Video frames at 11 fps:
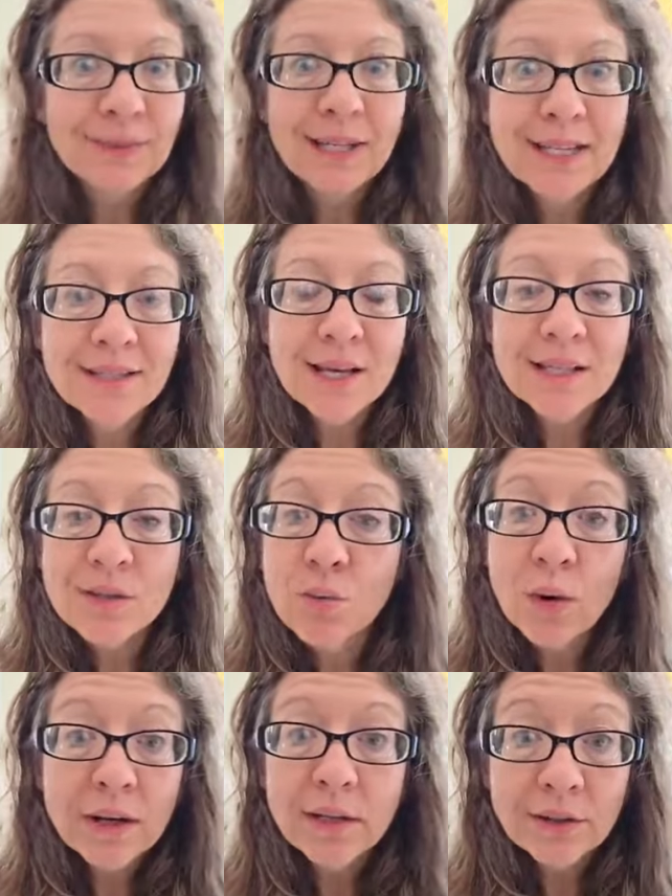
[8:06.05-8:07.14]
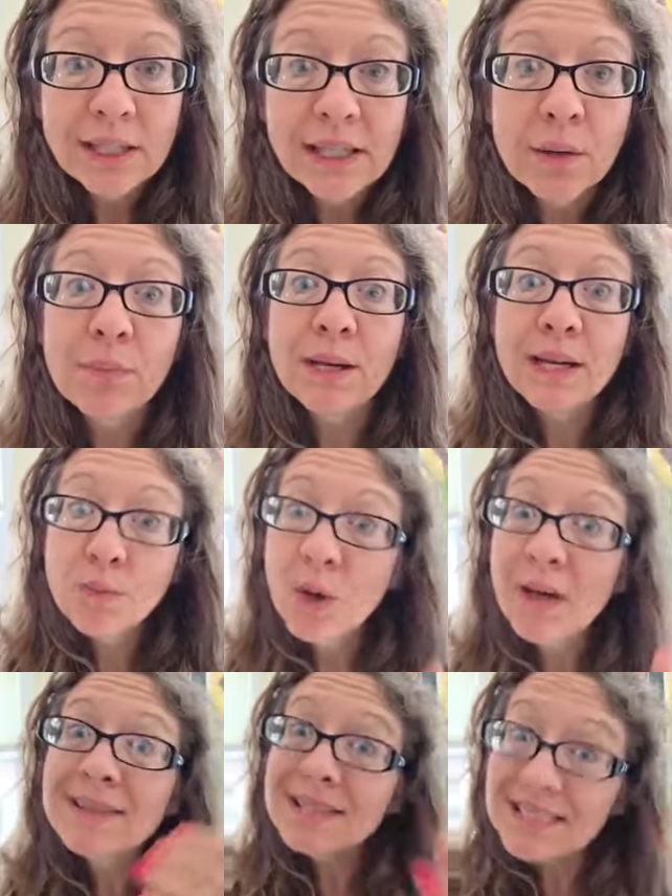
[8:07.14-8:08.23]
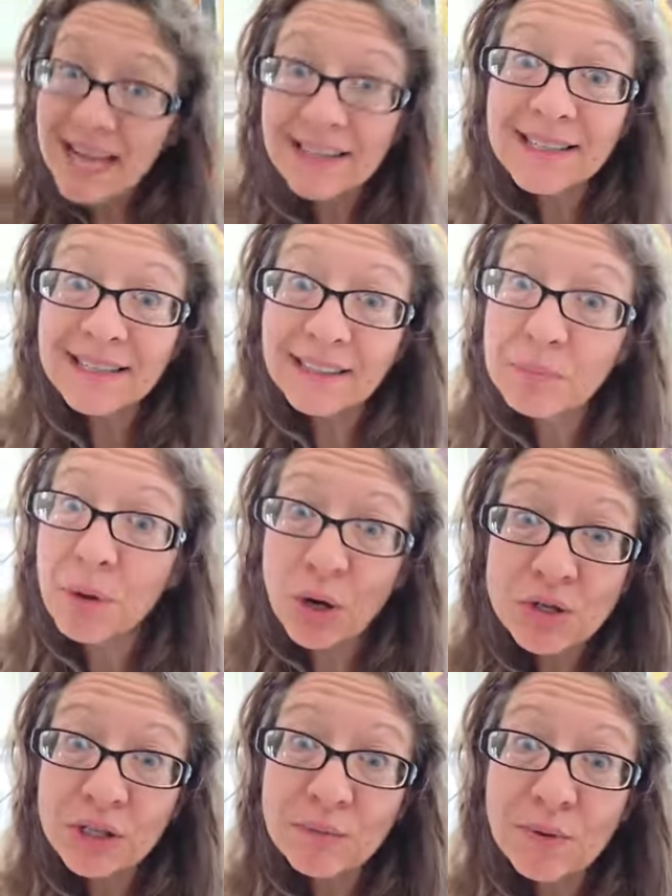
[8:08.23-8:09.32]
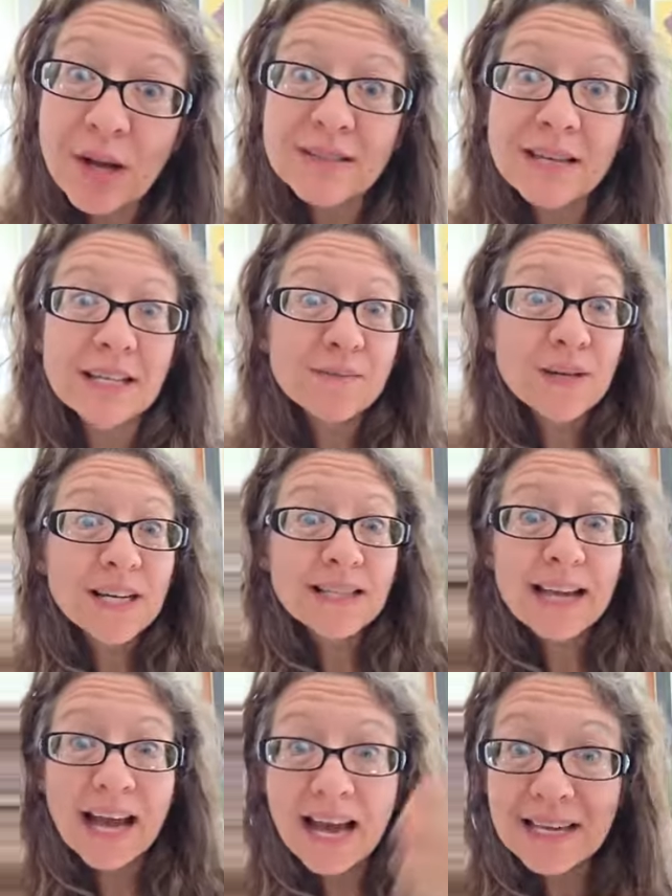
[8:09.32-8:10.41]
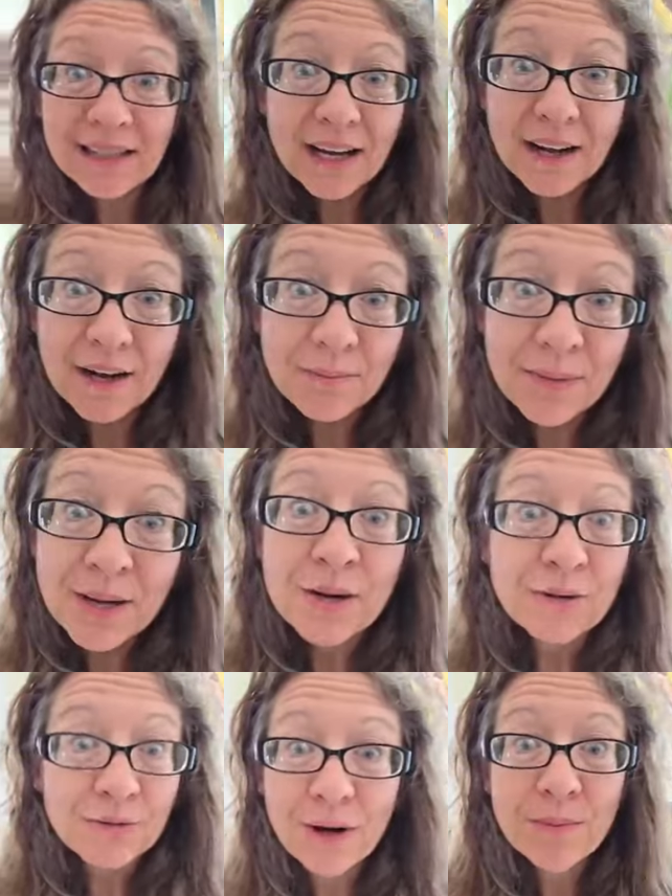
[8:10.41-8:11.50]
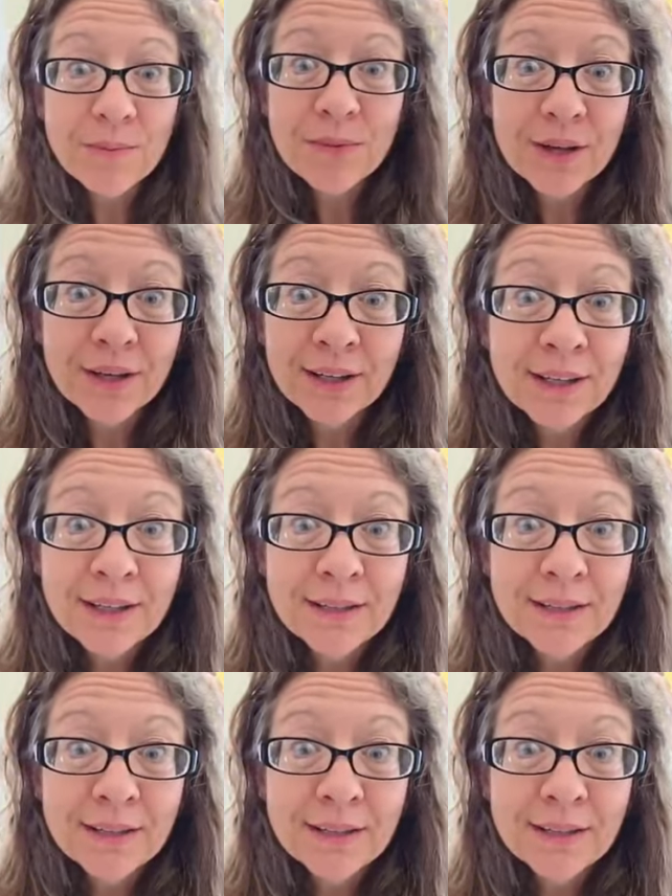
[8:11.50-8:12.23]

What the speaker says: It's a one ingredient, but it was technically partially processed because it had to come from the